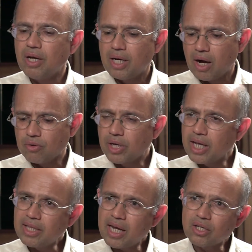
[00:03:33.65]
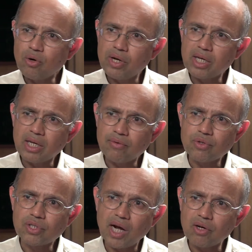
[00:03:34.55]
Now, to get that going, if you
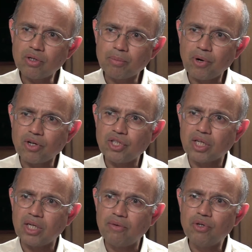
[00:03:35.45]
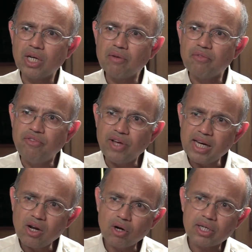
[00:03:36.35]
start on a project, if you take a very long